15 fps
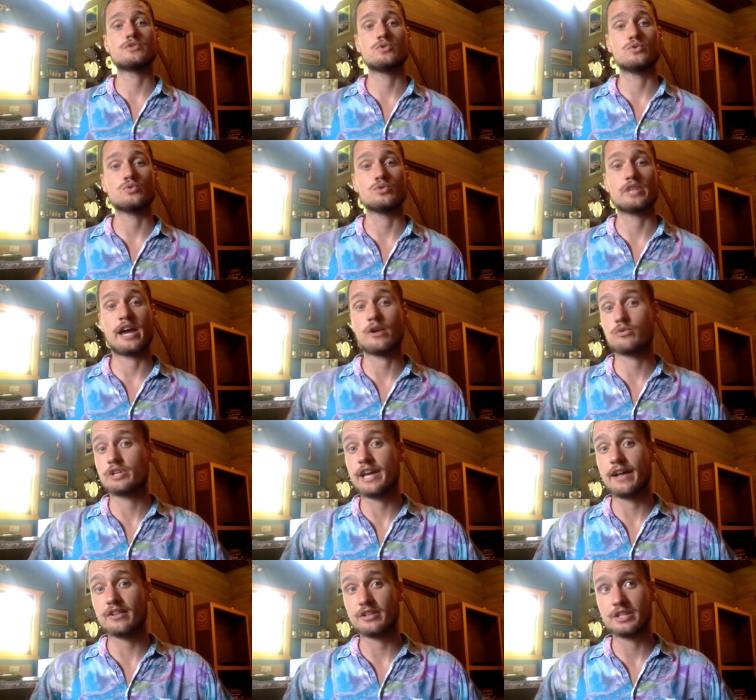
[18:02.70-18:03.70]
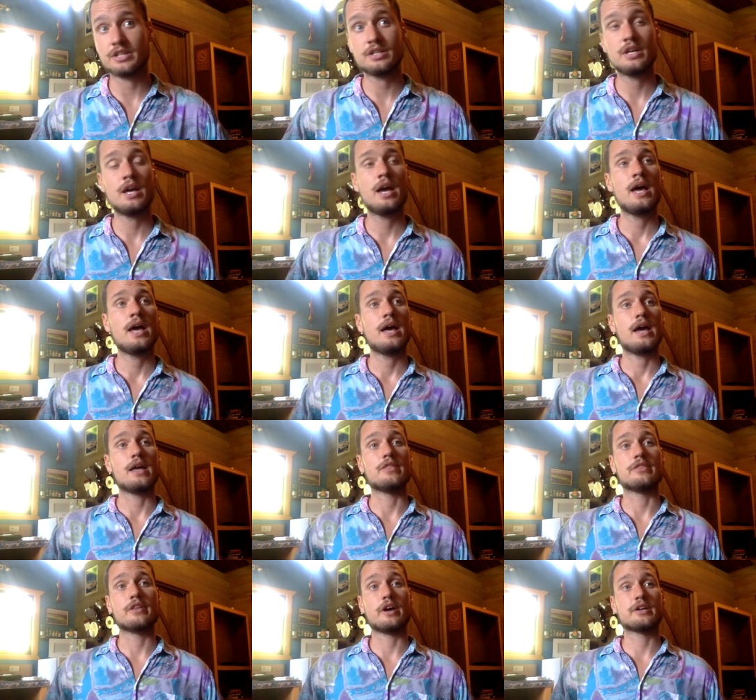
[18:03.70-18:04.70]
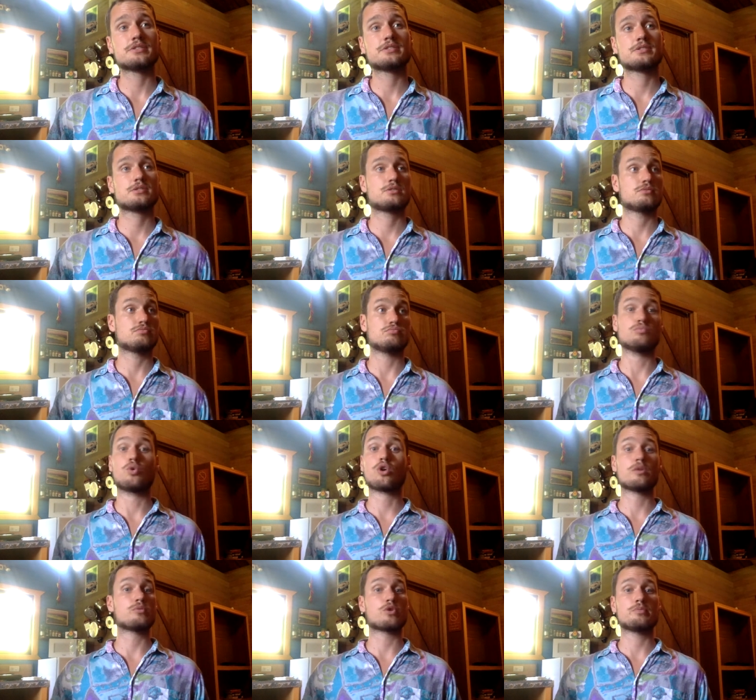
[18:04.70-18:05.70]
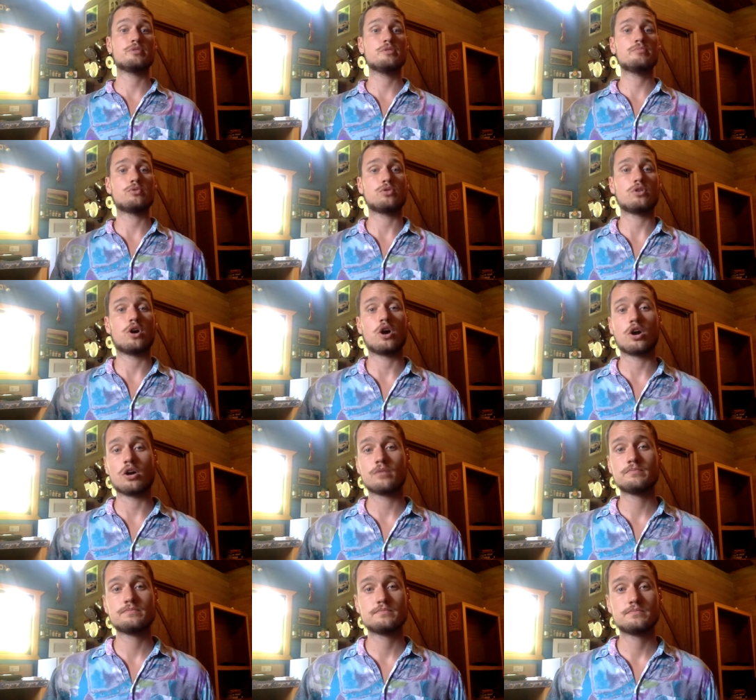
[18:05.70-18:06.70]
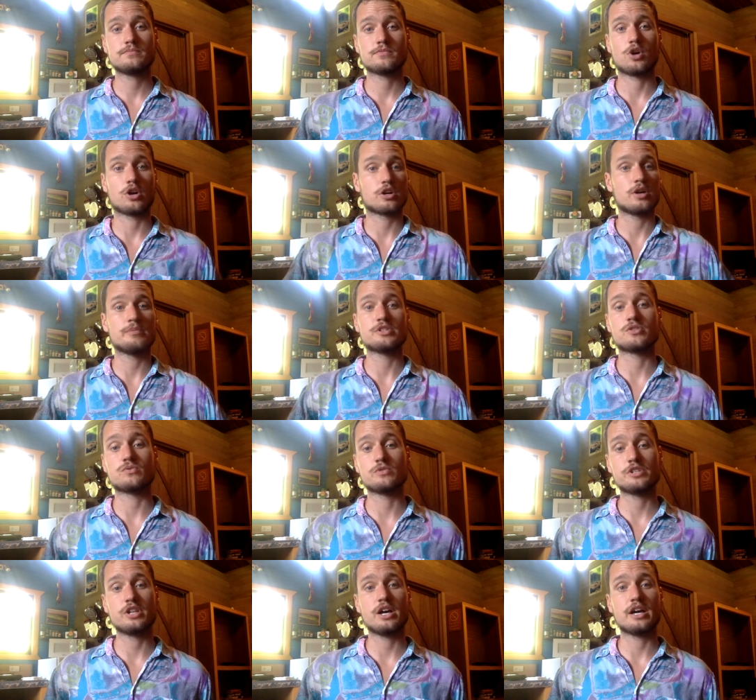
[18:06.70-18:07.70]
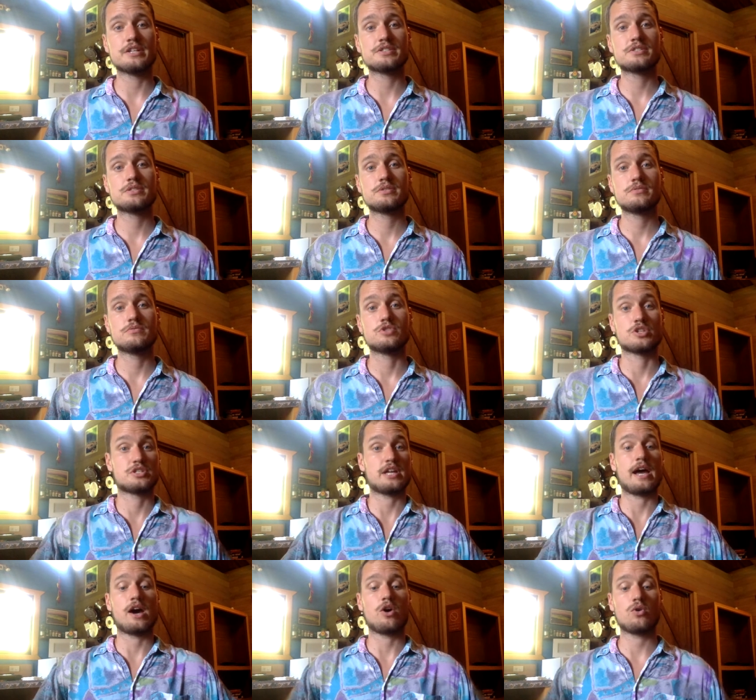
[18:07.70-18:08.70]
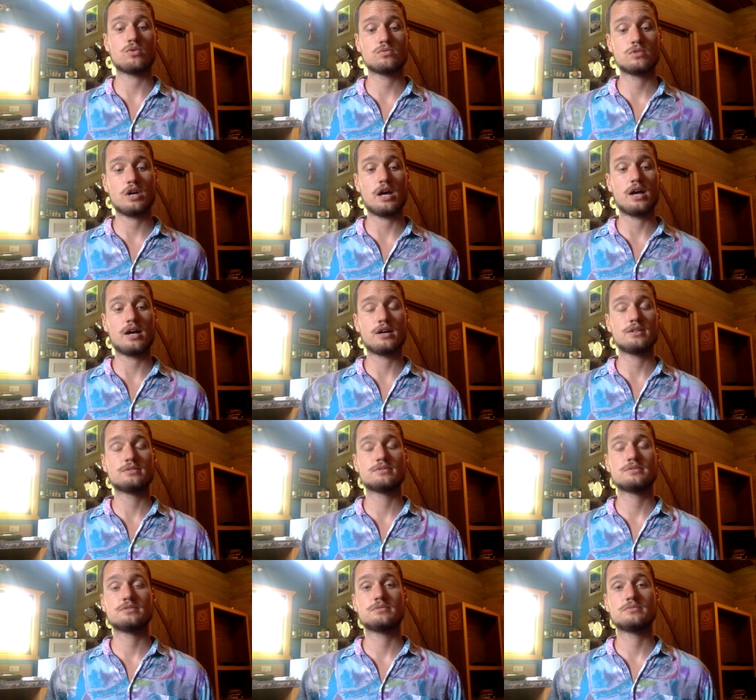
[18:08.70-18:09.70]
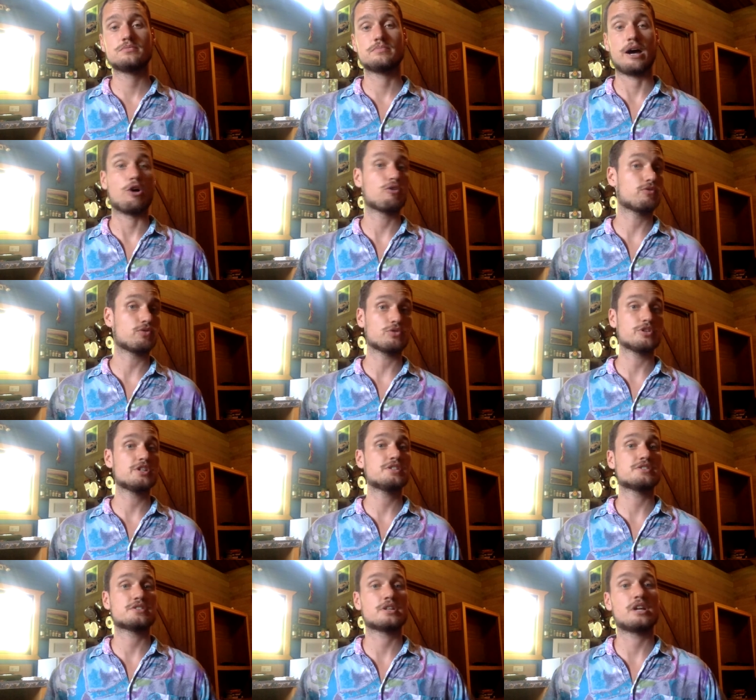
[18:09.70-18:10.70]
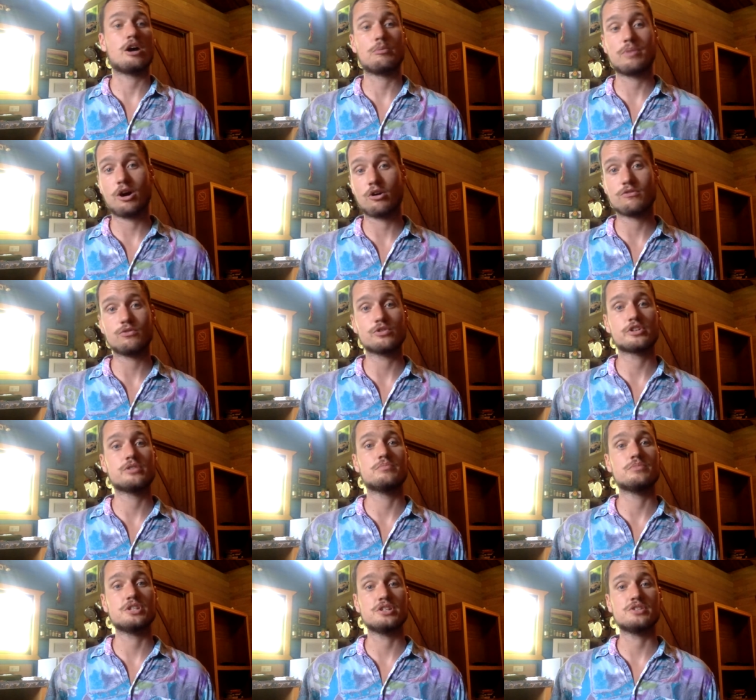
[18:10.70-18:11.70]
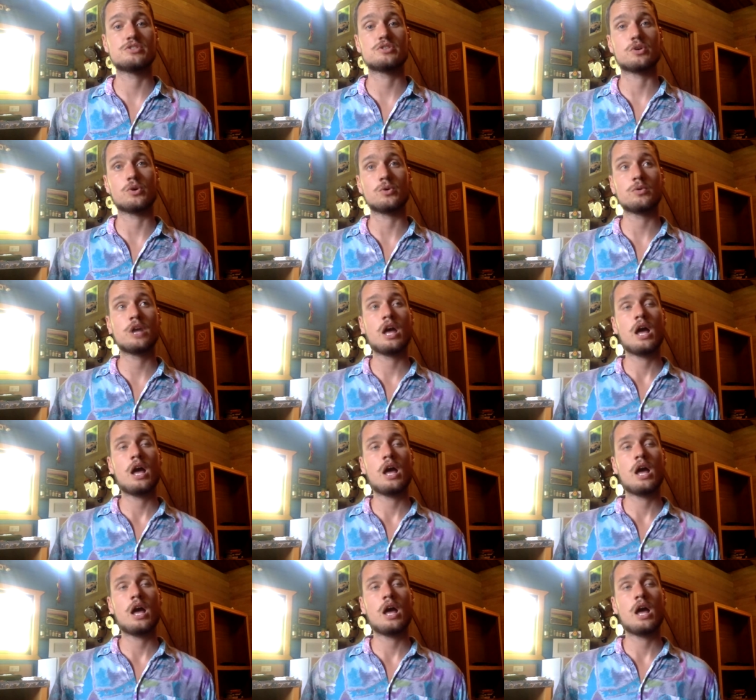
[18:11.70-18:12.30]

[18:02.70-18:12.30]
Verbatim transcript: to that reality, and thus more and more people are are coming to realize just how uh, powerful it is and how powerful it can be. So,